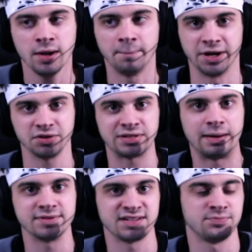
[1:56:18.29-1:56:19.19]
Michael
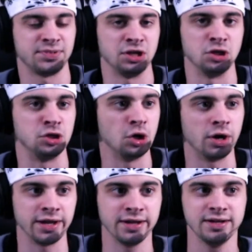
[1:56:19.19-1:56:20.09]
Thomas hasn't been
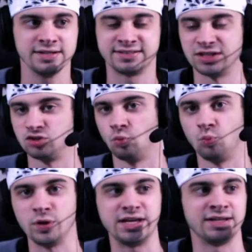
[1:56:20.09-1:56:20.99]
good since
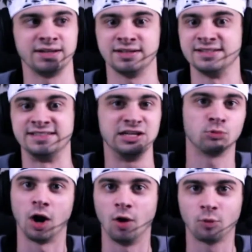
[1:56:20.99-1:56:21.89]
week
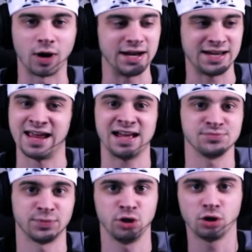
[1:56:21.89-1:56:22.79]
0, right? He
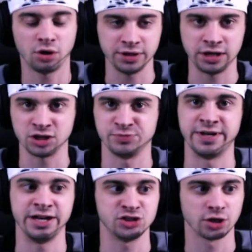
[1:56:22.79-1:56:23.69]
hasn't been good all year. He's been
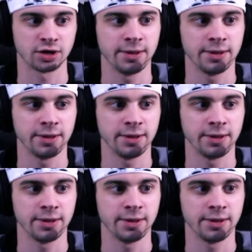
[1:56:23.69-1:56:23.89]
injured,